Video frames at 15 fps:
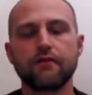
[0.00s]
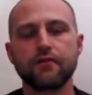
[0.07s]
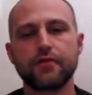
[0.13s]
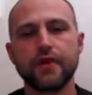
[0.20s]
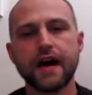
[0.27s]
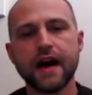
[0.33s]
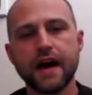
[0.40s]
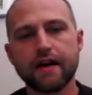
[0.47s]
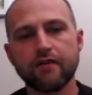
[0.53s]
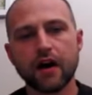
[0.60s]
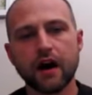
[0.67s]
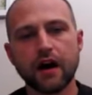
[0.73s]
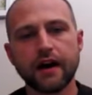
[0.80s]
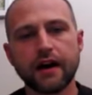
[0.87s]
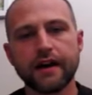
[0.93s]
There
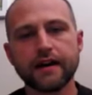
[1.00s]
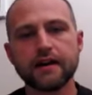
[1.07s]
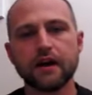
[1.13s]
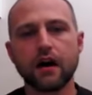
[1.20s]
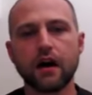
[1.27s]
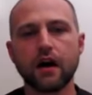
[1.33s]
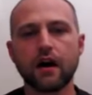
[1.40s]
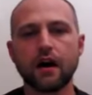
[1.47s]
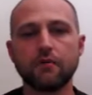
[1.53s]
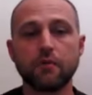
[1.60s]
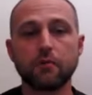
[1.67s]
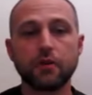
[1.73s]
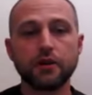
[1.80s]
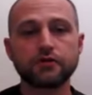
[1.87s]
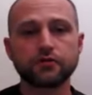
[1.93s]
I am
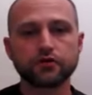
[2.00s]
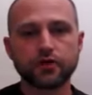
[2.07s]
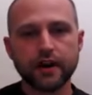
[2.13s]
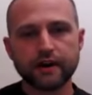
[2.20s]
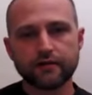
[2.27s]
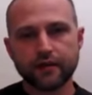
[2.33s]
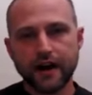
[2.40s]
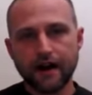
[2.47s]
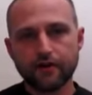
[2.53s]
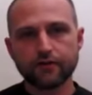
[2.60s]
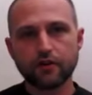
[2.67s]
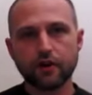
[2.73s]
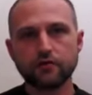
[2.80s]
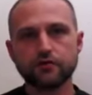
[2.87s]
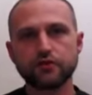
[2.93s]
a personal trainer and
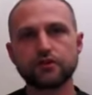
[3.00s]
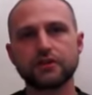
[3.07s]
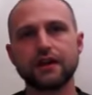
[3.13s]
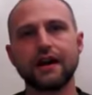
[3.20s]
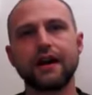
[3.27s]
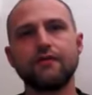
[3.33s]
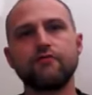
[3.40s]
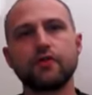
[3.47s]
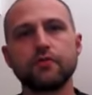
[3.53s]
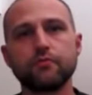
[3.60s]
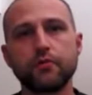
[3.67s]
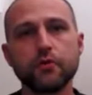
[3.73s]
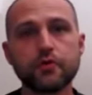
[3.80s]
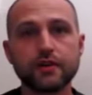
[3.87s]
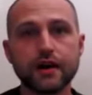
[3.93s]
health coach. I run
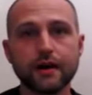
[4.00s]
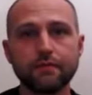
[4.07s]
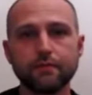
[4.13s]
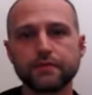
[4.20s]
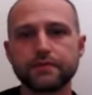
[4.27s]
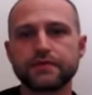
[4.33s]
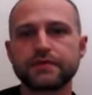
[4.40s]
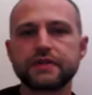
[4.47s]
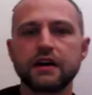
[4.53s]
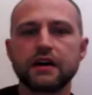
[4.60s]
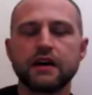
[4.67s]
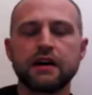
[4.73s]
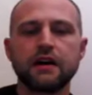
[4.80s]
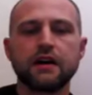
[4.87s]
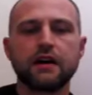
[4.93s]
boot camps
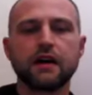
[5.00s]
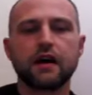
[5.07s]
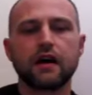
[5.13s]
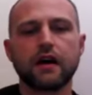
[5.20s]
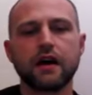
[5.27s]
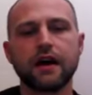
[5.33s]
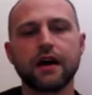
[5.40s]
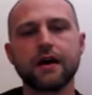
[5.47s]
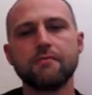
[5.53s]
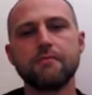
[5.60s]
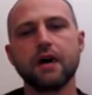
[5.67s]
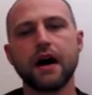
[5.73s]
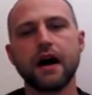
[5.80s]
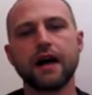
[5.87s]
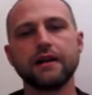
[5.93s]

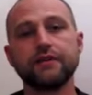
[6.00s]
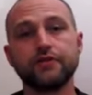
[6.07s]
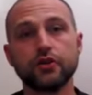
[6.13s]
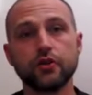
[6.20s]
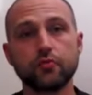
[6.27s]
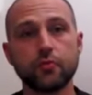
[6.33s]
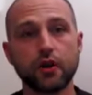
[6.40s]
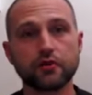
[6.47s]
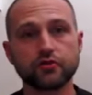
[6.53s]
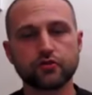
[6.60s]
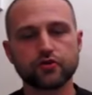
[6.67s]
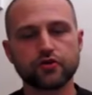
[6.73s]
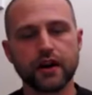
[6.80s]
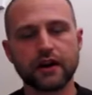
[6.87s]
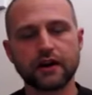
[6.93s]
and do
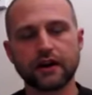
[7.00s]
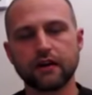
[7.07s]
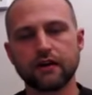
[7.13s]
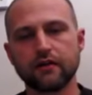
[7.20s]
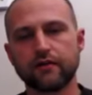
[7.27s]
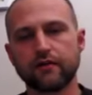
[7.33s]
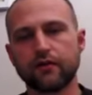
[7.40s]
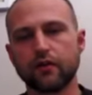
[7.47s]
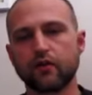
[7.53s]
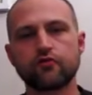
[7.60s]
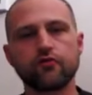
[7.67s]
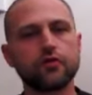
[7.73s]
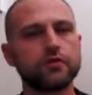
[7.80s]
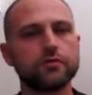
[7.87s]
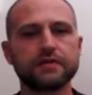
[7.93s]
personal training for
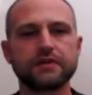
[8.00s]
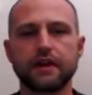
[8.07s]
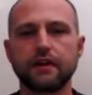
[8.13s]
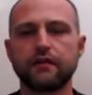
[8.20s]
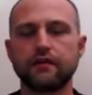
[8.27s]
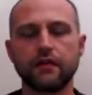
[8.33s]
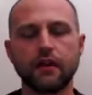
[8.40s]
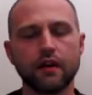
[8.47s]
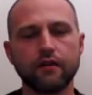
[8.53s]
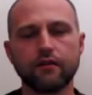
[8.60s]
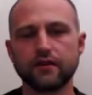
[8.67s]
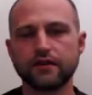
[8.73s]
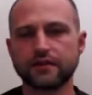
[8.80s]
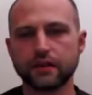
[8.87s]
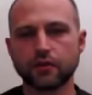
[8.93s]
groups and
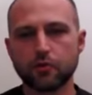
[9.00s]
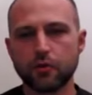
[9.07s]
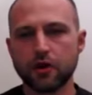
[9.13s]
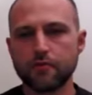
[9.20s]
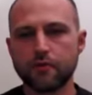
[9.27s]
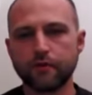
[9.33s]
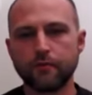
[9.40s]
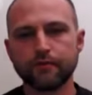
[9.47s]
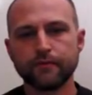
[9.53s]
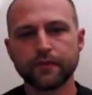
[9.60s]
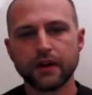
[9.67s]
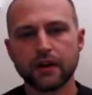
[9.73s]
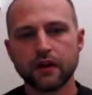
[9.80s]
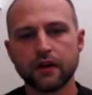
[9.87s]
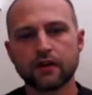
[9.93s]
for single people.
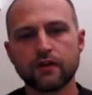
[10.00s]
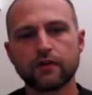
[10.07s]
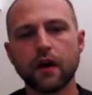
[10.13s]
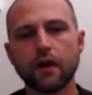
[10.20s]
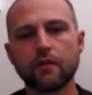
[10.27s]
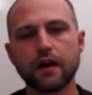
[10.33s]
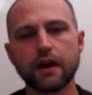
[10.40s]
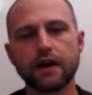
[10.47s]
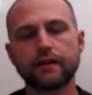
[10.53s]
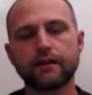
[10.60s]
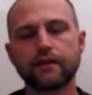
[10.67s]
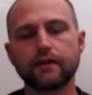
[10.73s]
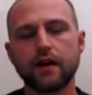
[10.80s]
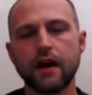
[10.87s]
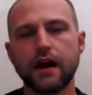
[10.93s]
So
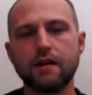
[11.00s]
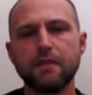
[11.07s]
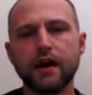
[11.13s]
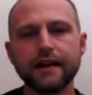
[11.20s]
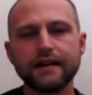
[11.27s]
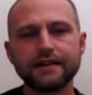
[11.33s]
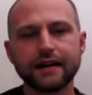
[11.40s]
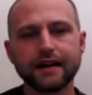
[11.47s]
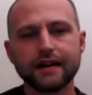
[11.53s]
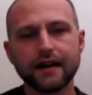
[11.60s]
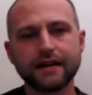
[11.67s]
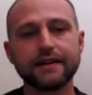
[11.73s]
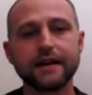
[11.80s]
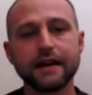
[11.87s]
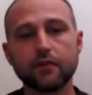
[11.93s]
it's my
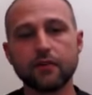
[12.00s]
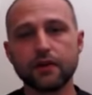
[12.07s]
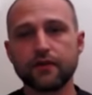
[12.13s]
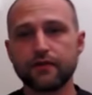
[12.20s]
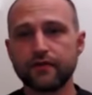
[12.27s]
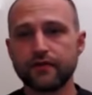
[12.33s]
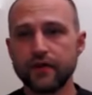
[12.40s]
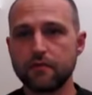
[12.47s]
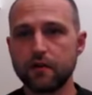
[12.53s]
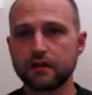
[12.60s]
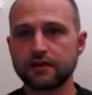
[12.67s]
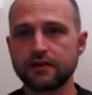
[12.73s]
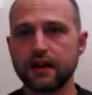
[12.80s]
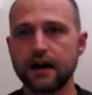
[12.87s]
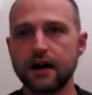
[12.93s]
idea with
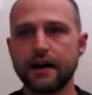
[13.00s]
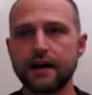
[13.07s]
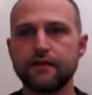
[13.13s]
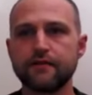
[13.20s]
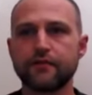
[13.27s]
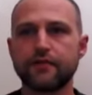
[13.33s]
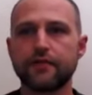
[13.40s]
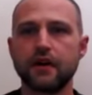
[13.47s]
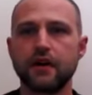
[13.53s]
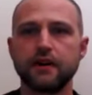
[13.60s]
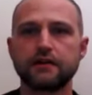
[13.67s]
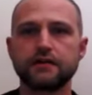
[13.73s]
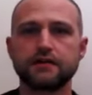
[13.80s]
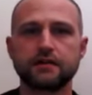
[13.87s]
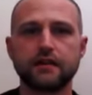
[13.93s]
FITBOX Live
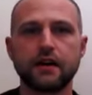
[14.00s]
that